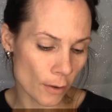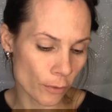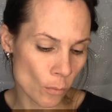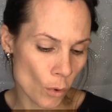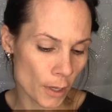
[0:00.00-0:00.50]

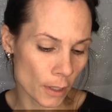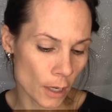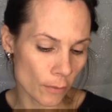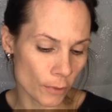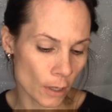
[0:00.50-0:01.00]
every morning and
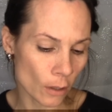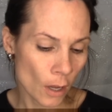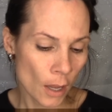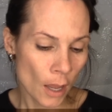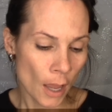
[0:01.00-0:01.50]
evening,
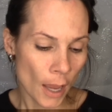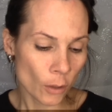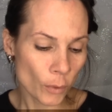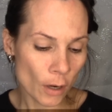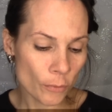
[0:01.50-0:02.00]

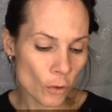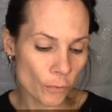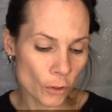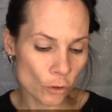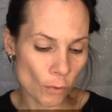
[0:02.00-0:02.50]
and whenever you
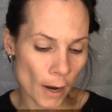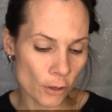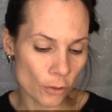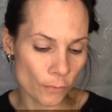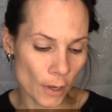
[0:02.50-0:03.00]
feel dry
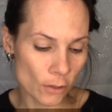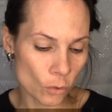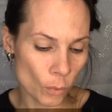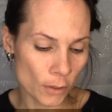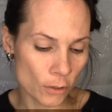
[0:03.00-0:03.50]
on your
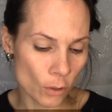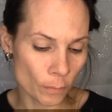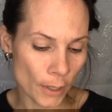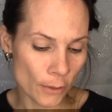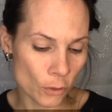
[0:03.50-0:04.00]
face. Once you
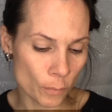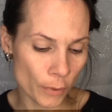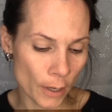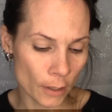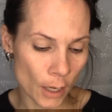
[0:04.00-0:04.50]
apply the
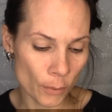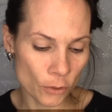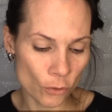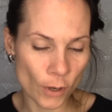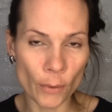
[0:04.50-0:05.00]
spray, allow it
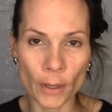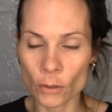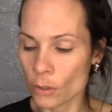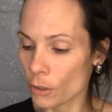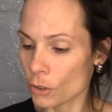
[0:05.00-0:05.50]
to dry
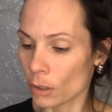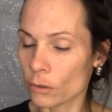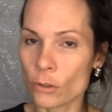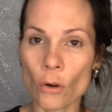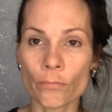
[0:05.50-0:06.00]
without touching.
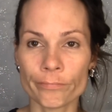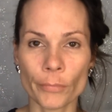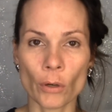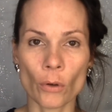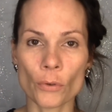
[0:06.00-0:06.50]
So,
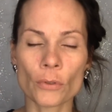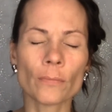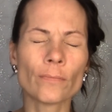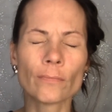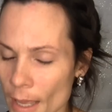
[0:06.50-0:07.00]
here goes.
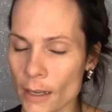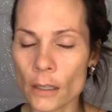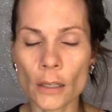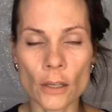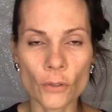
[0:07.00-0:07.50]

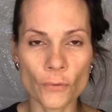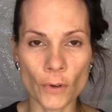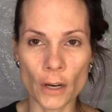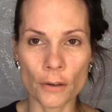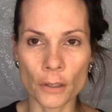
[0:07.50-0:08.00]
And it is
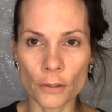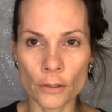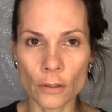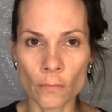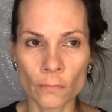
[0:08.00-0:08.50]

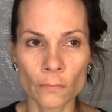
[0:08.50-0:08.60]
fragranced.